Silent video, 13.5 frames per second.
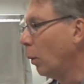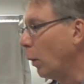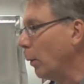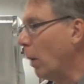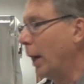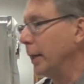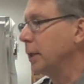
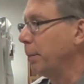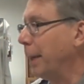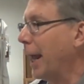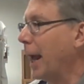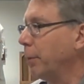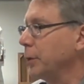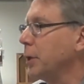We wanted to
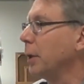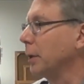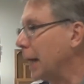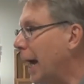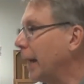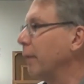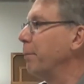be able to
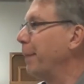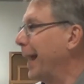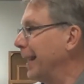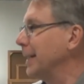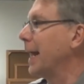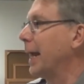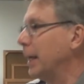kind of
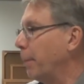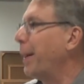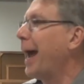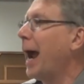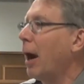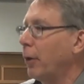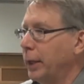maintain a
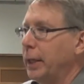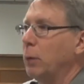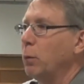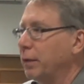parity